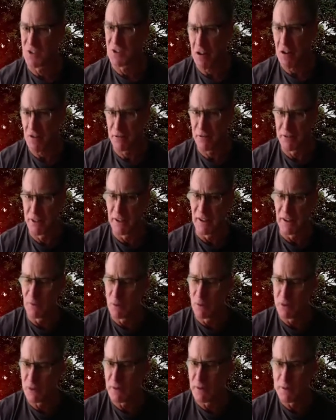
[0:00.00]
feeling when
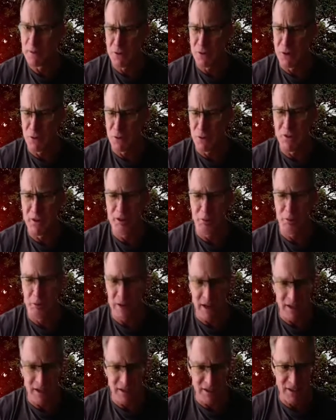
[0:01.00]
you get to do this, when you
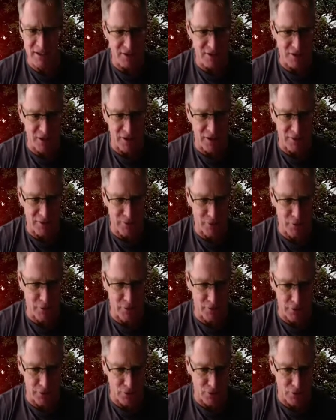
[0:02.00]
actually start to feel the
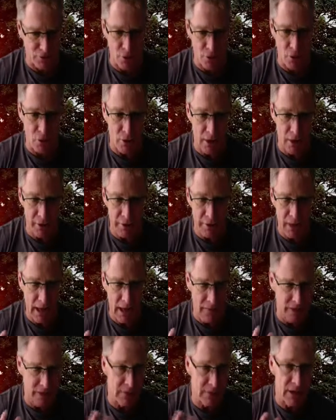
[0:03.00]
muscle go and they
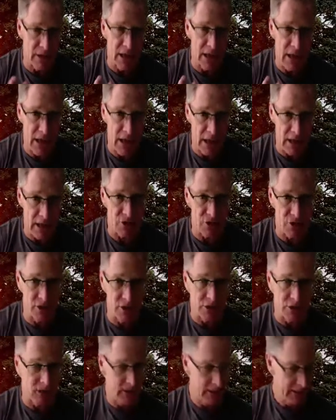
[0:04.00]
haven't even engaged in
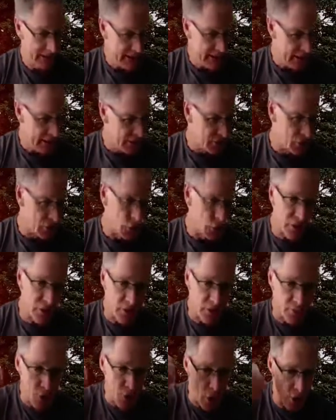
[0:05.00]
it. So
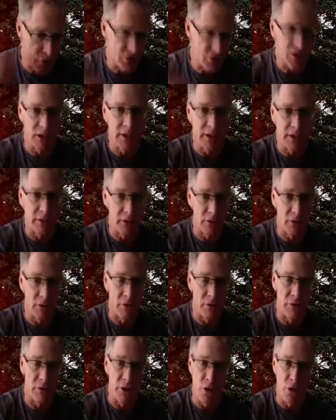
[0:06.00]
subconsciously, they're
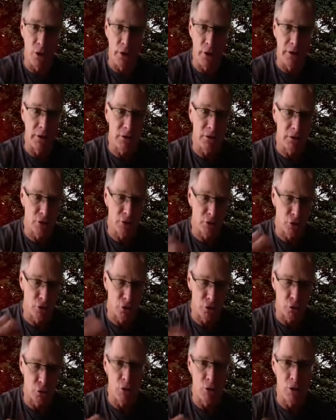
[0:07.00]
already going
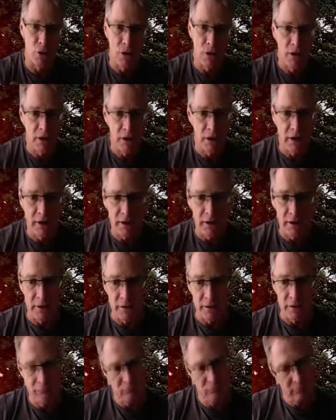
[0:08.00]
to a
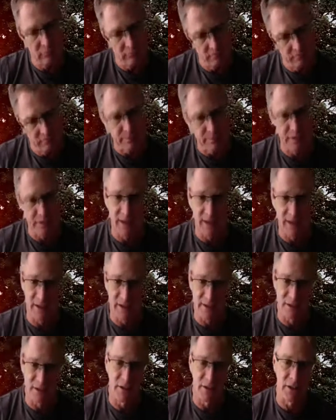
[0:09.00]

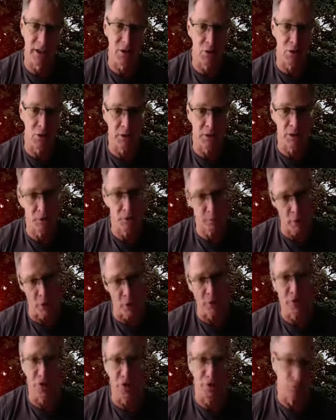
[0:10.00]
test that could be either
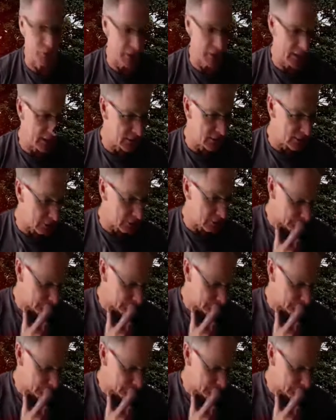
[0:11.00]
positive or negative.